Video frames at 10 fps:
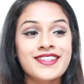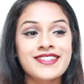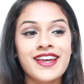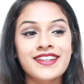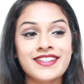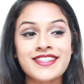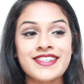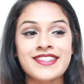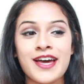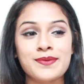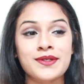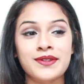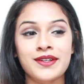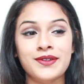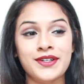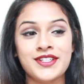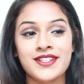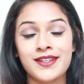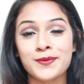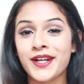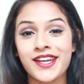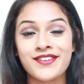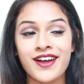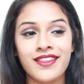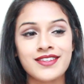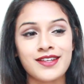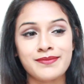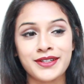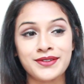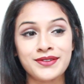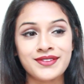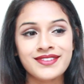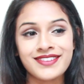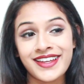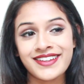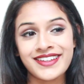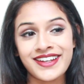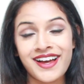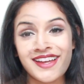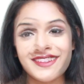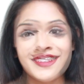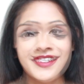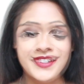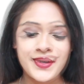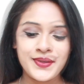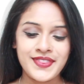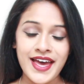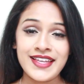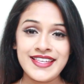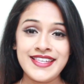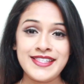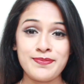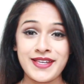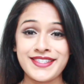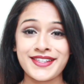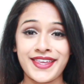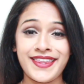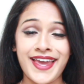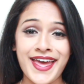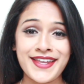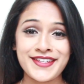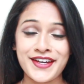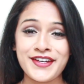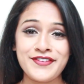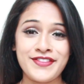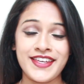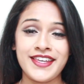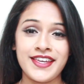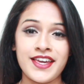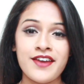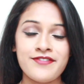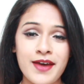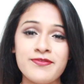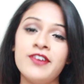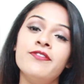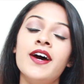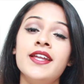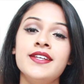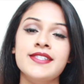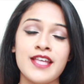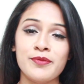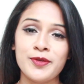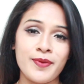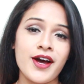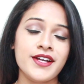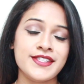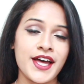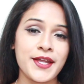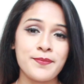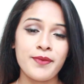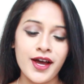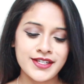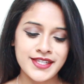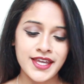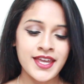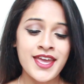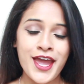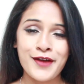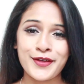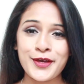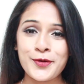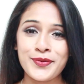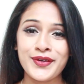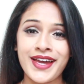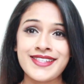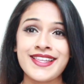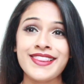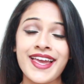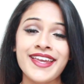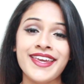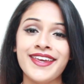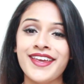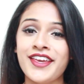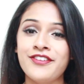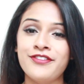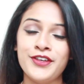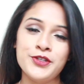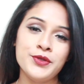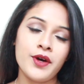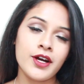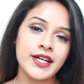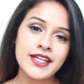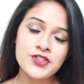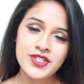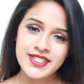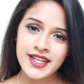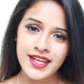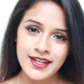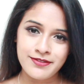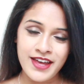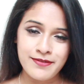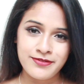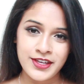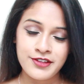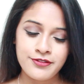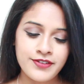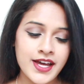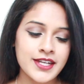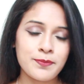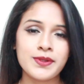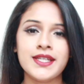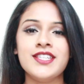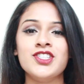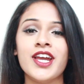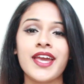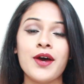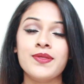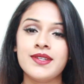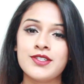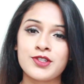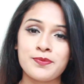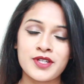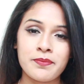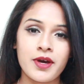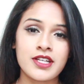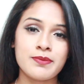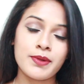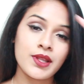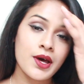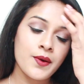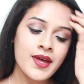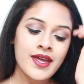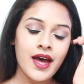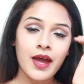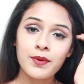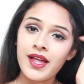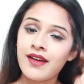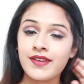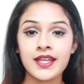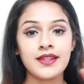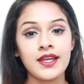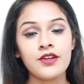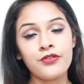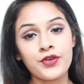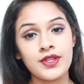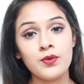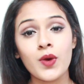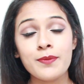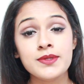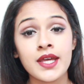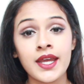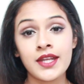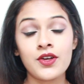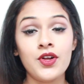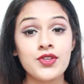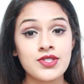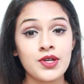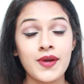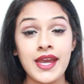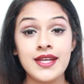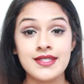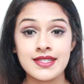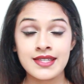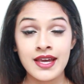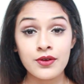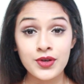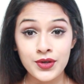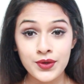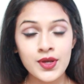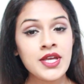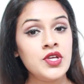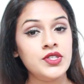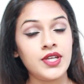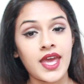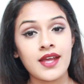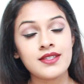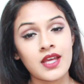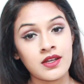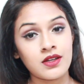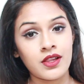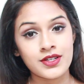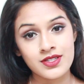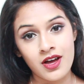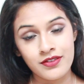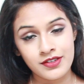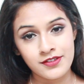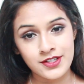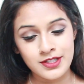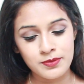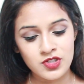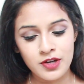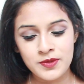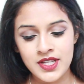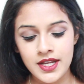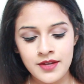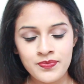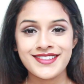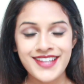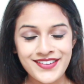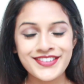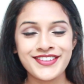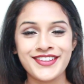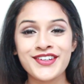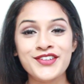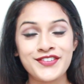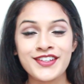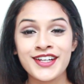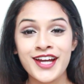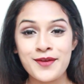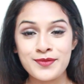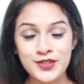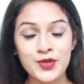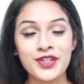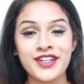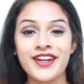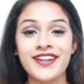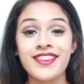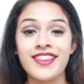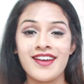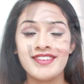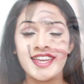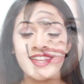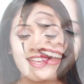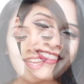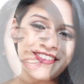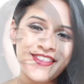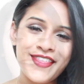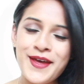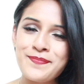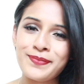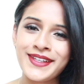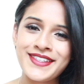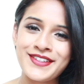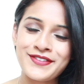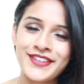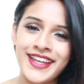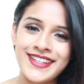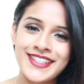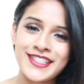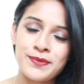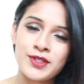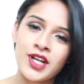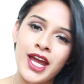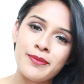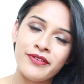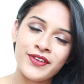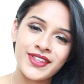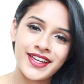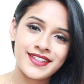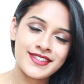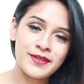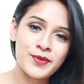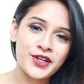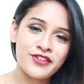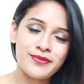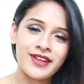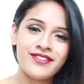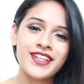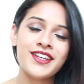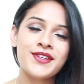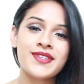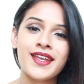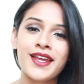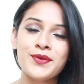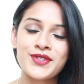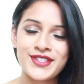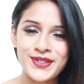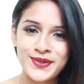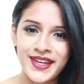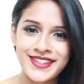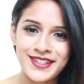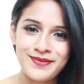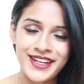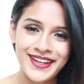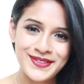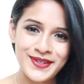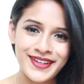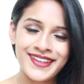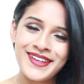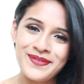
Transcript: This necklace is absolutely gorgeous, and would I have gotten this on my own? Likely not. So that is basically the end of the FabFitFun Summer Box Unboxing. I really hope you guys like it. If you are interested in FabFitFun, please check out the description box below. I will have a link for the website and also a discount code to get $10 off of your subscription. Definitely go for it. I'm sure you're gonna love it. Other than that, please don't forget to subscribe if you'd like to see more of my videos, and I will see you guys in my next one.